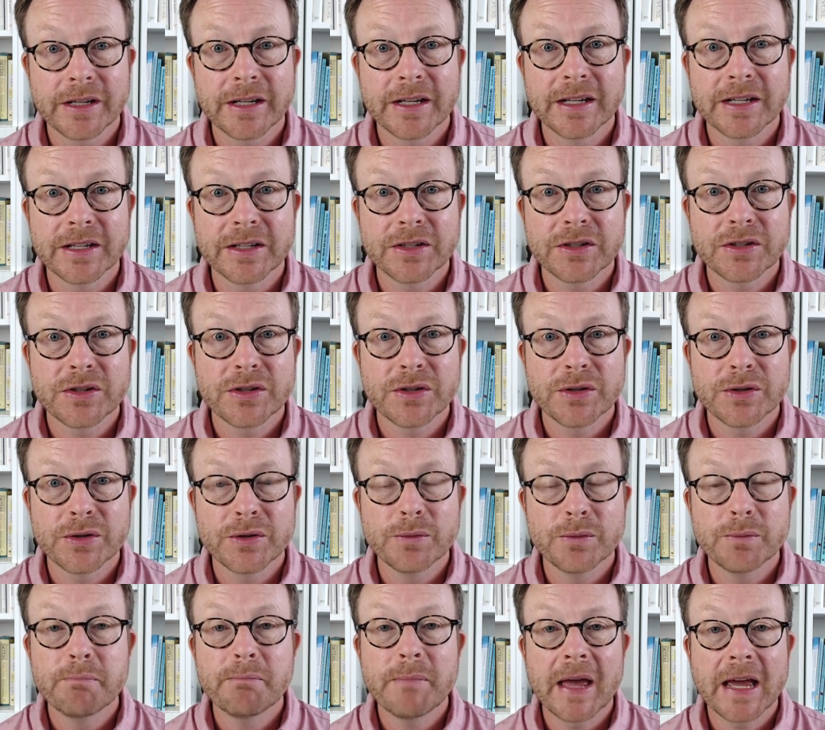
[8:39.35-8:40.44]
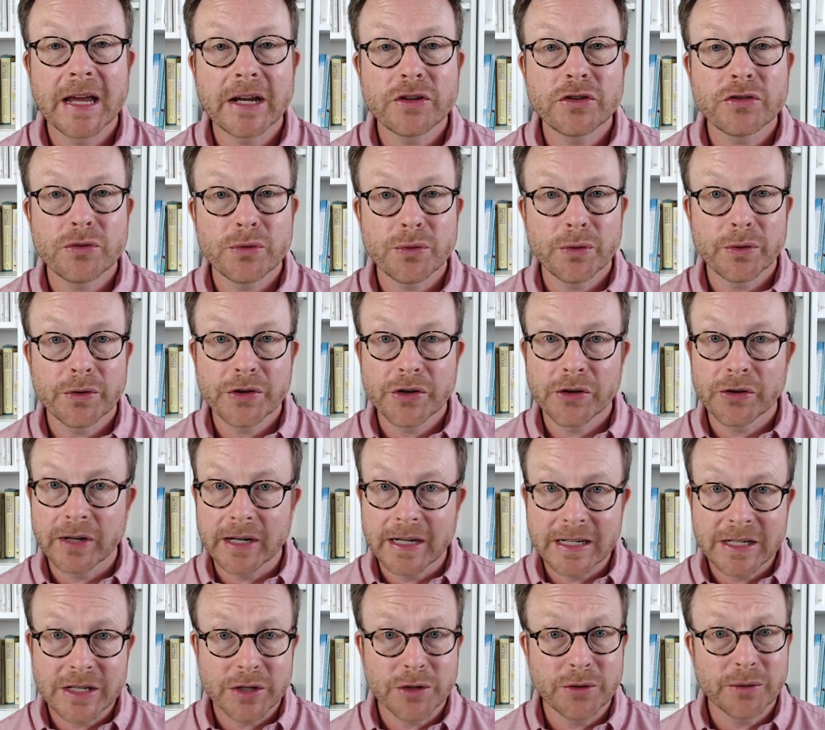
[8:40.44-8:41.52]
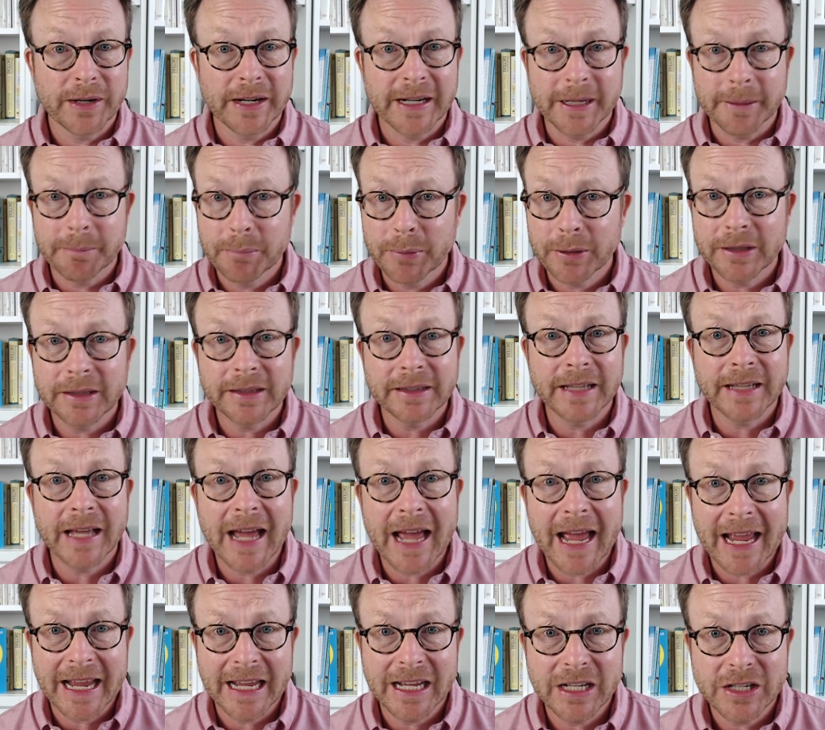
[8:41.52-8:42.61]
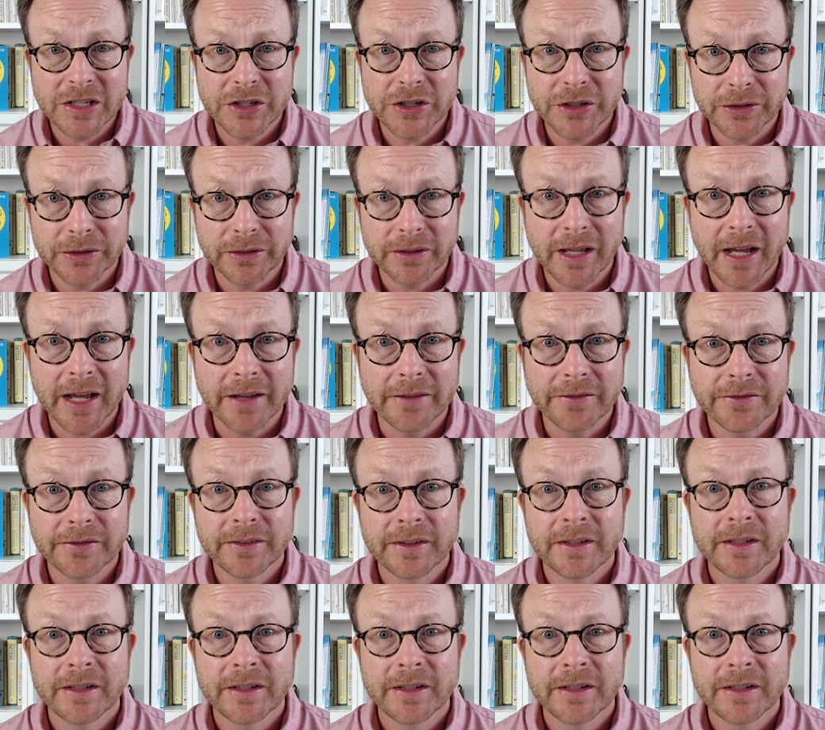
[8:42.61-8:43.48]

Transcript: is to make sure you're integrating play into your life.